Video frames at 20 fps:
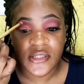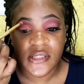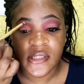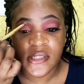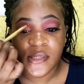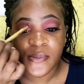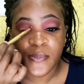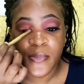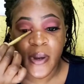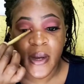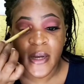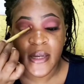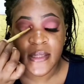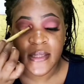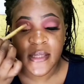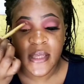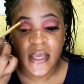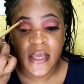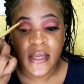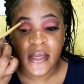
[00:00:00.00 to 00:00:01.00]
this part
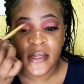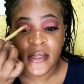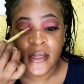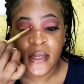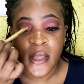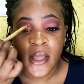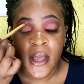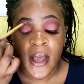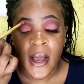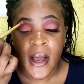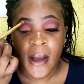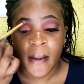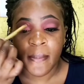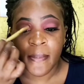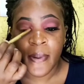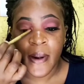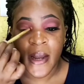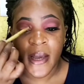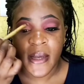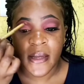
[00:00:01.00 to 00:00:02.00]
and
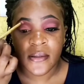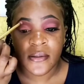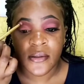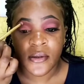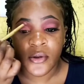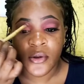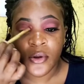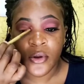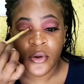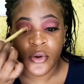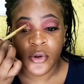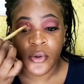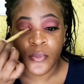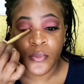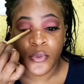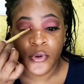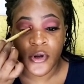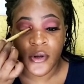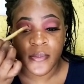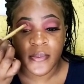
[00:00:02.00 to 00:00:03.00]
apply the color
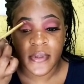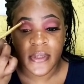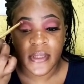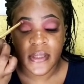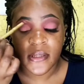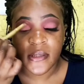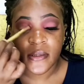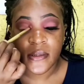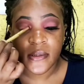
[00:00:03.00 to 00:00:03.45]
properly.